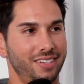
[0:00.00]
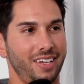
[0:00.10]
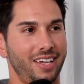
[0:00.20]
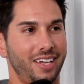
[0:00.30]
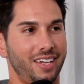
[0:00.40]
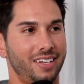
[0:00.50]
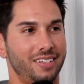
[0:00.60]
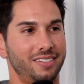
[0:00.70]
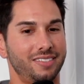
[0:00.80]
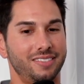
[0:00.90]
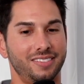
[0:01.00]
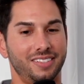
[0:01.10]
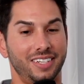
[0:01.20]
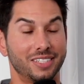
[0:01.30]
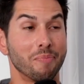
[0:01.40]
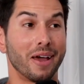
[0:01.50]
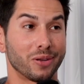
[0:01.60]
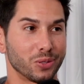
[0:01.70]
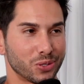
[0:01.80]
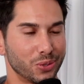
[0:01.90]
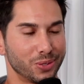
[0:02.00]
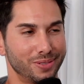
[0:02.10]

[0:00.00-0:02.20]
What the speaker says: and he's in medical school